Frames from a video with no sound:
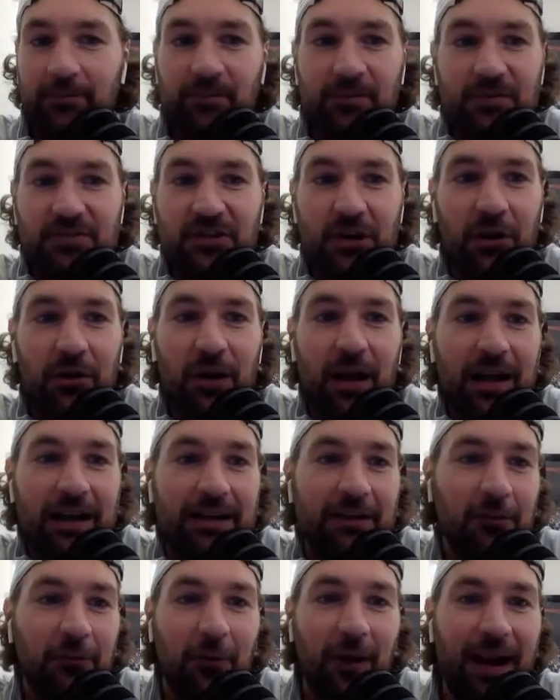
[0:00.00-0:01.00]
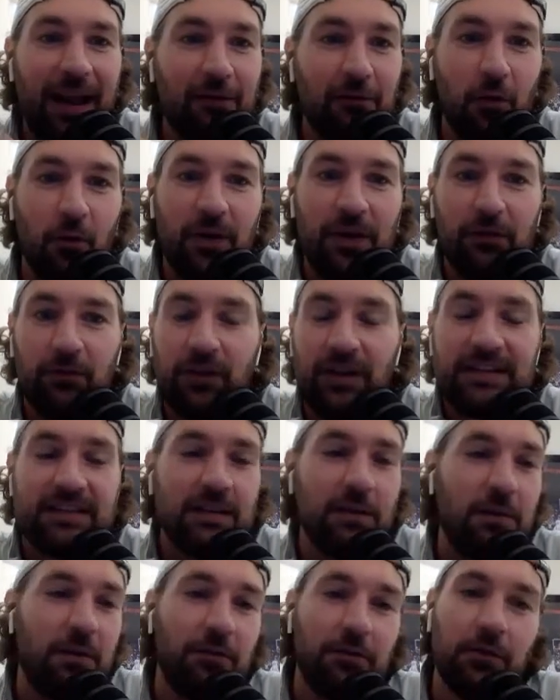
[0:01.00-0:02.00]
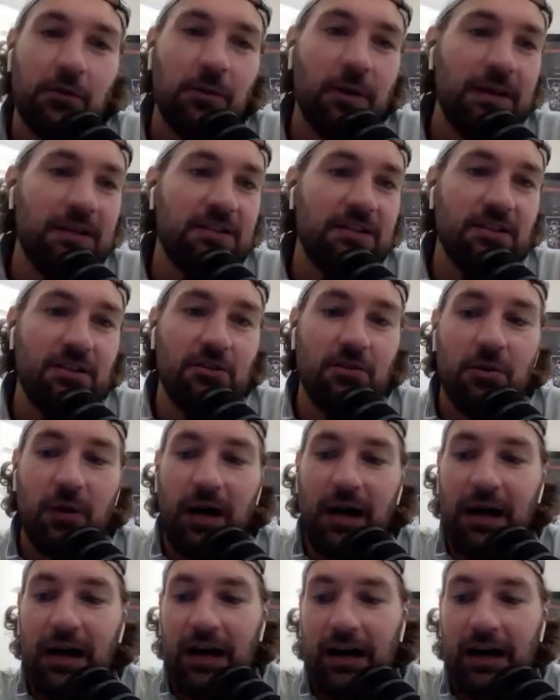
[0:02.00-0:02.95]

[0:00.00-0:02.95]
So like whenever let's say we flew into,